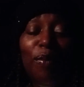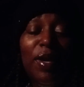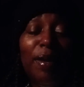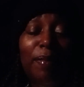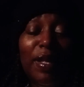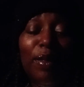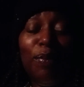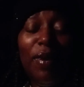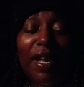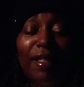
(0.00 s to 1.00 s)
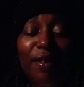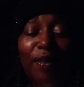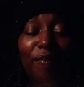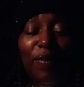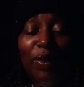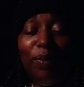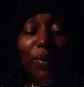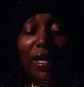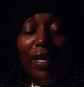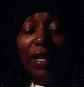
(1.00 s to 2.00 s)
"We can beat the weather for the
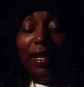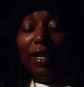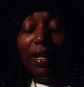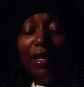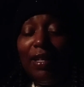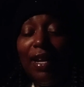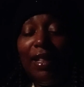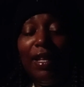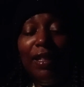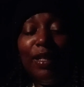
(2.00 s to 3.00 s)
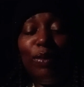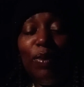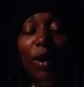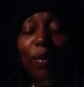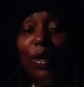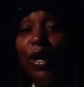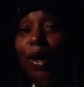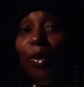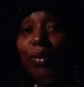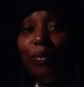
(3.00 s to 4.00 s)
weekend," and I think that's where I want to go,